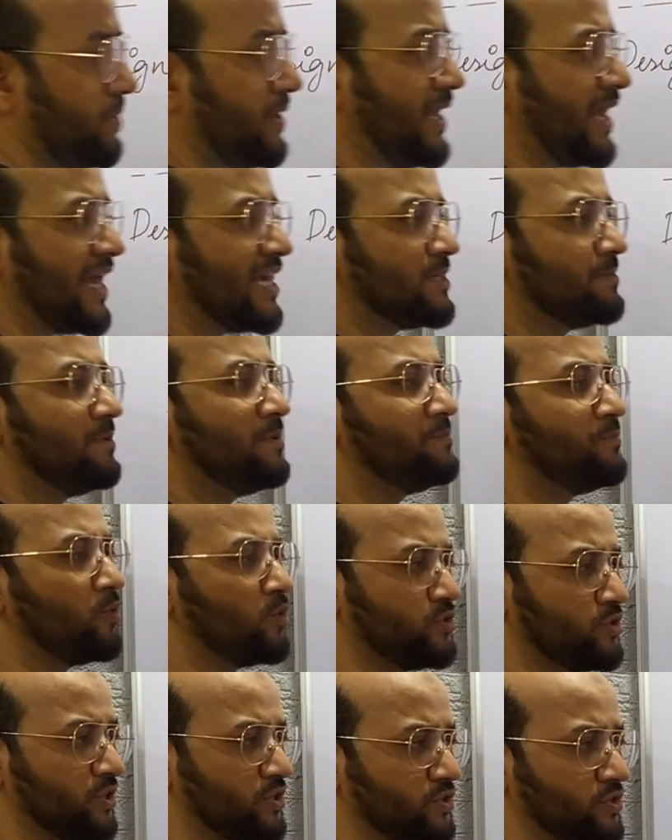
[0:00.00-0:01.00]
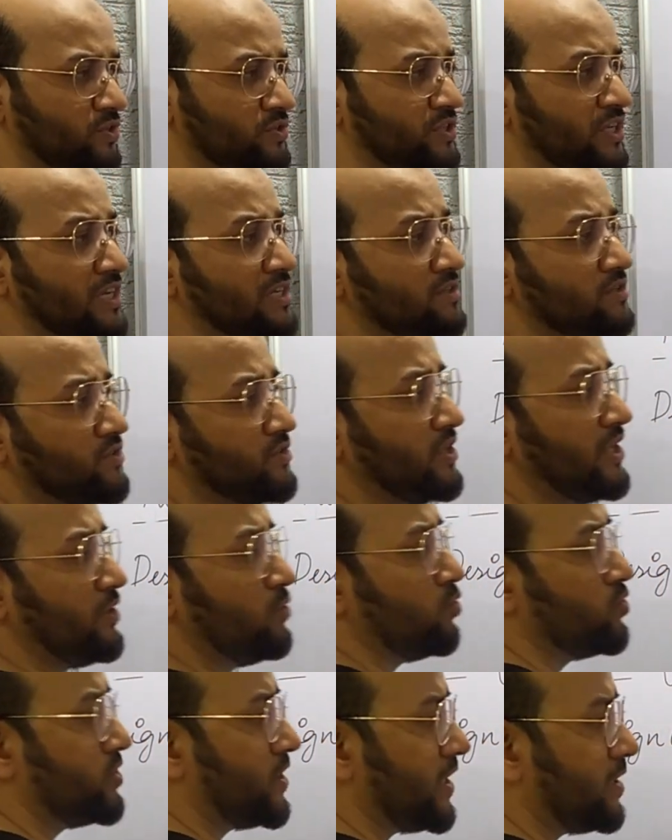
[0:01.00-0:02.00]
B has been processed. Change C
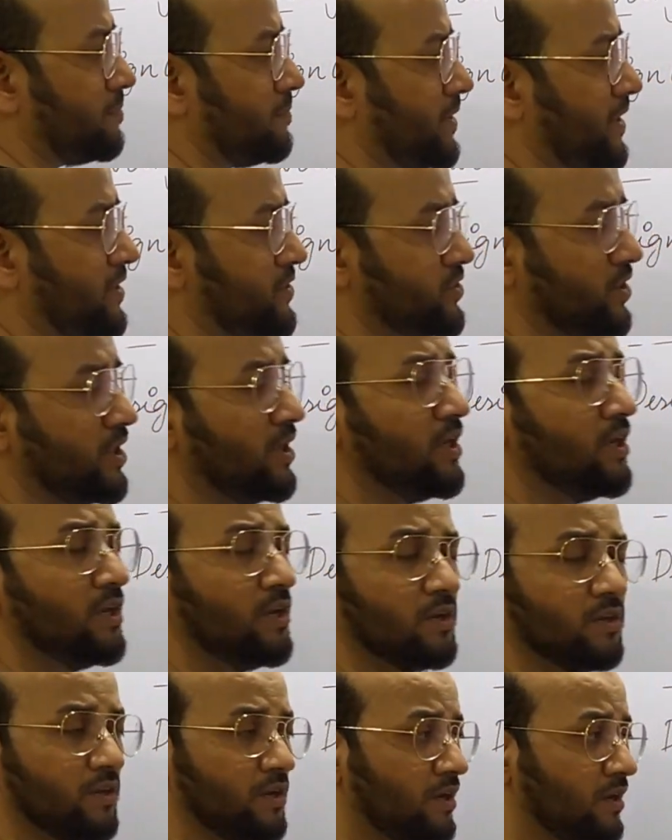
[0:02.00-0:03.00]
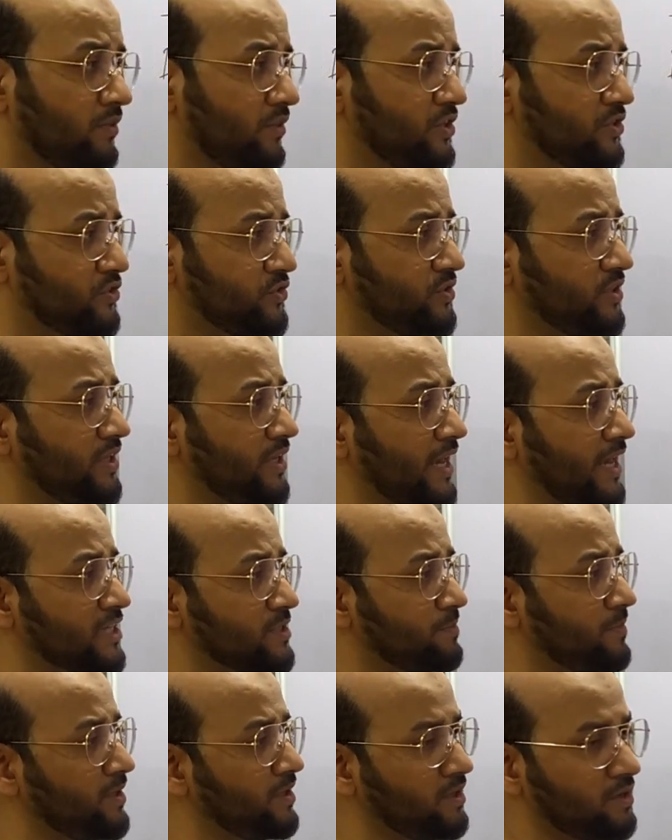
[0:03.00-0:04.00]
to Z means this C
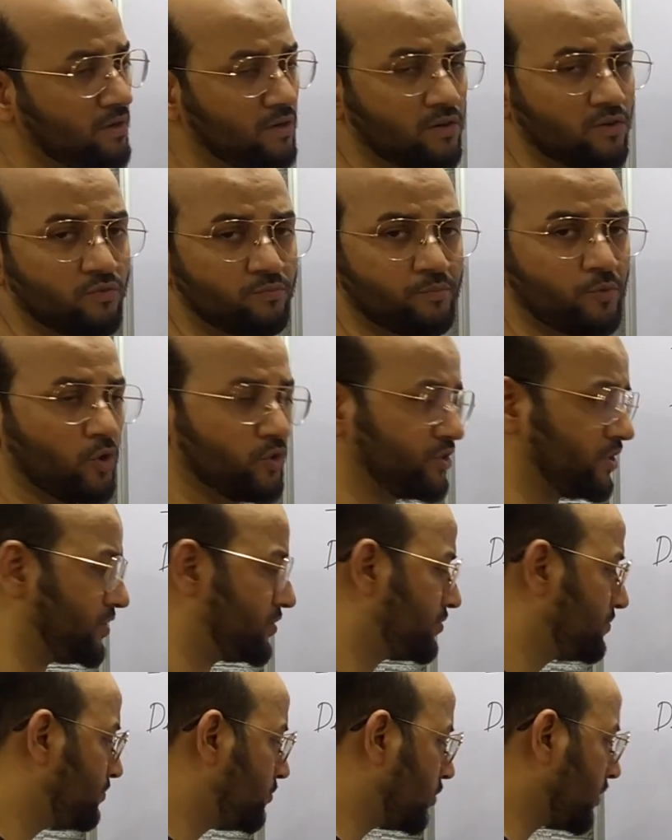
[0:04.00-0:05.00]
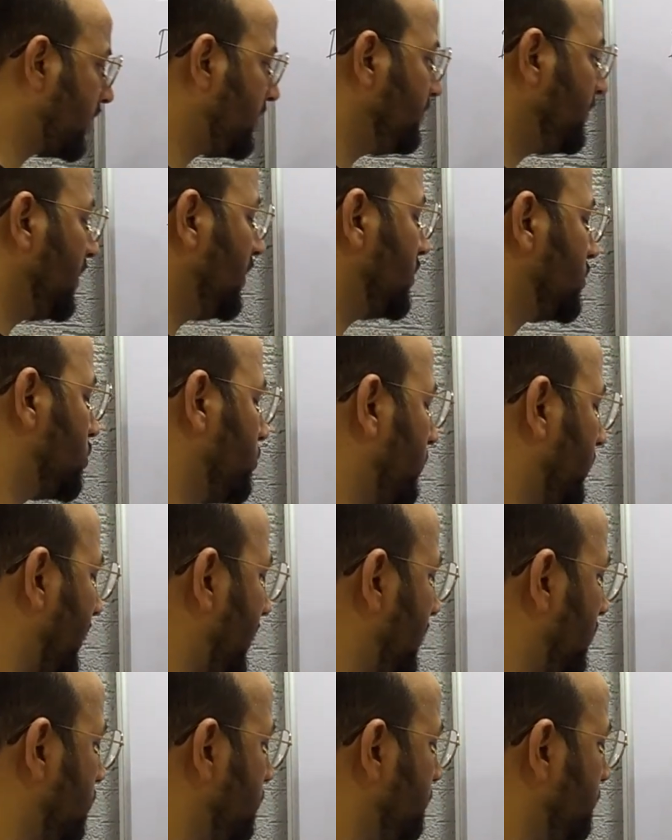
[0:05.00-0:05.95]
has been processed. Okay. So what I'll